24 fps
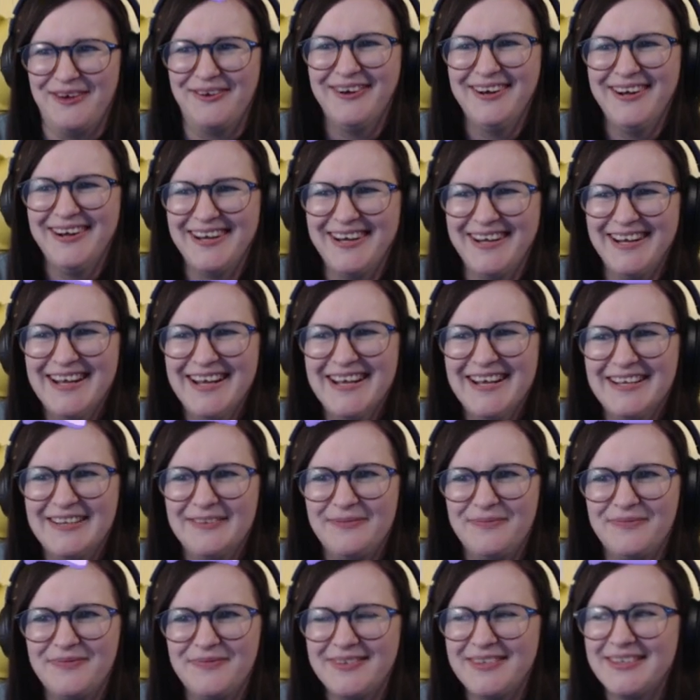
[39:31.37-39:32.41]

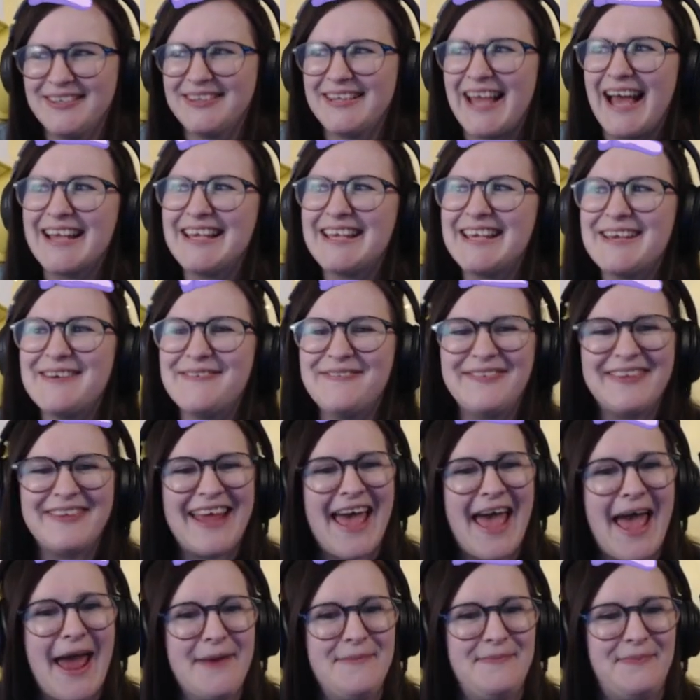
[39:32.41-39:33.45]
thank you for
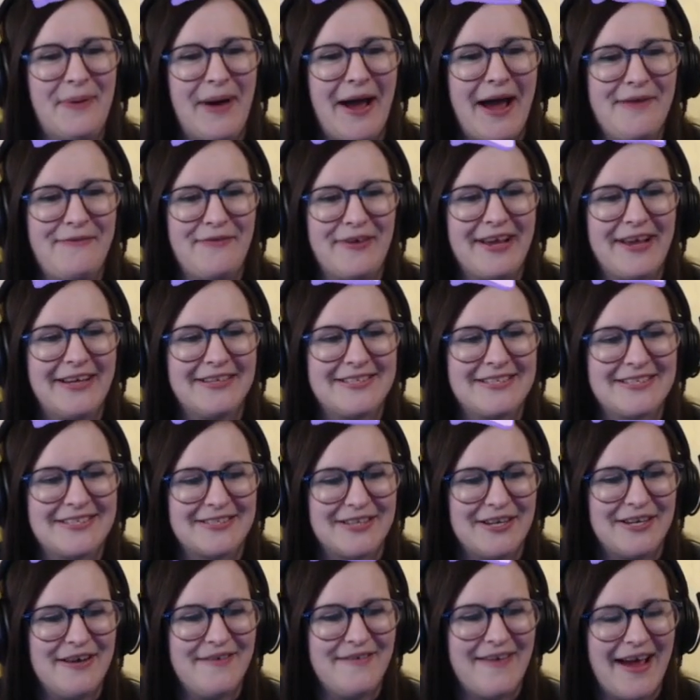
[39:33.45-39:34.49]
the head but I think I
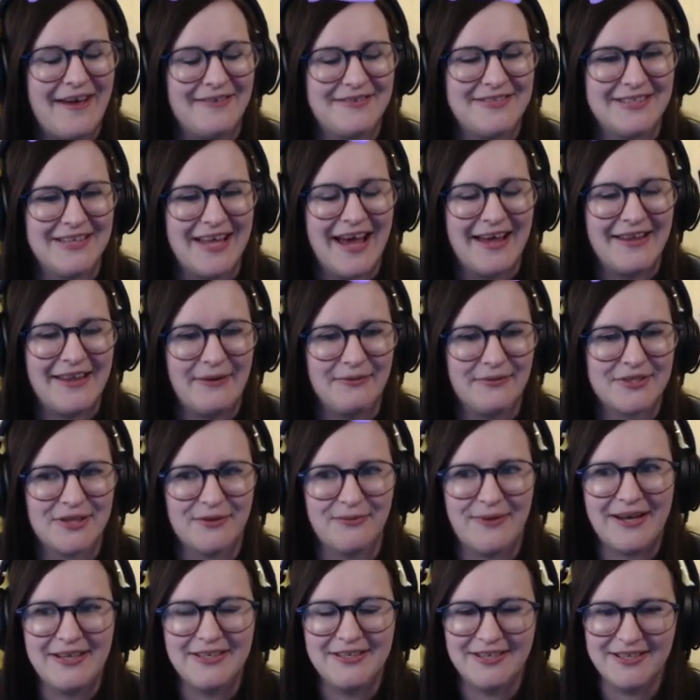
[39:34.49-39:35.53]
deserve it after that. That was
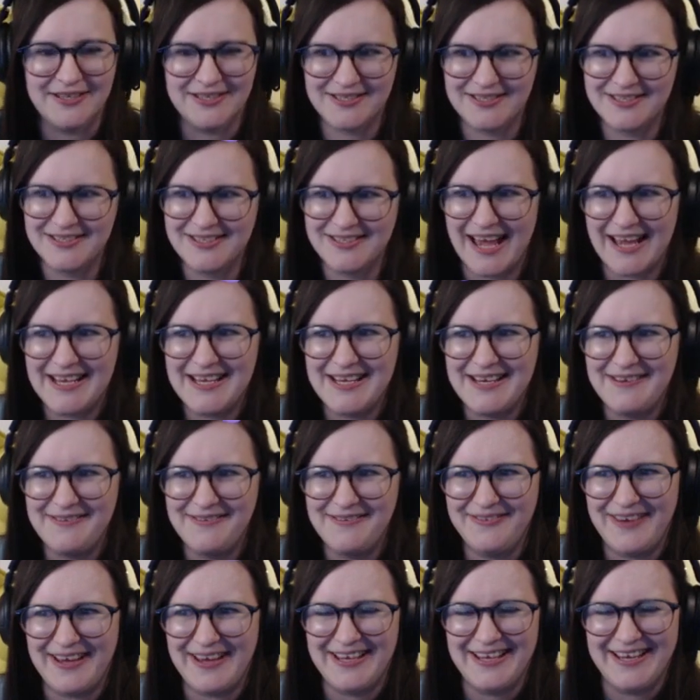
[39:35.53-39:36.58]
horrendous. Thank you.
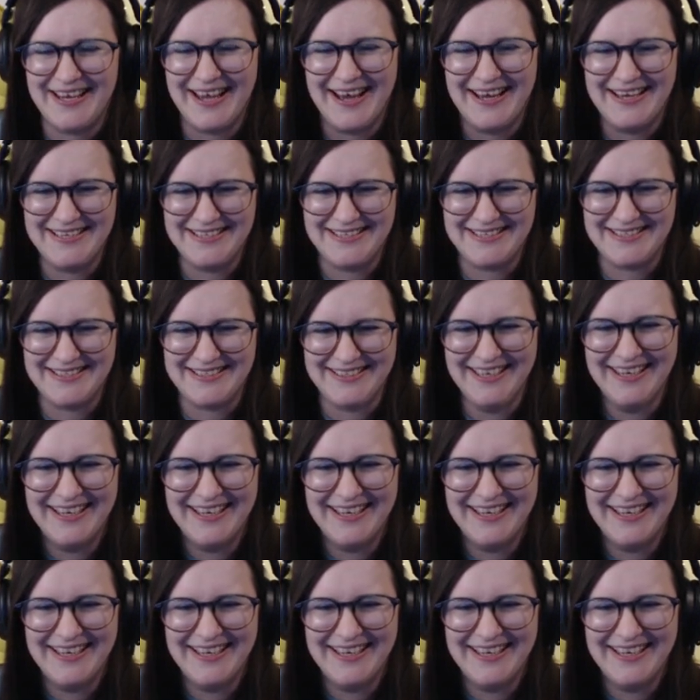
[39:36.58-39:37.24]
Thank you guys.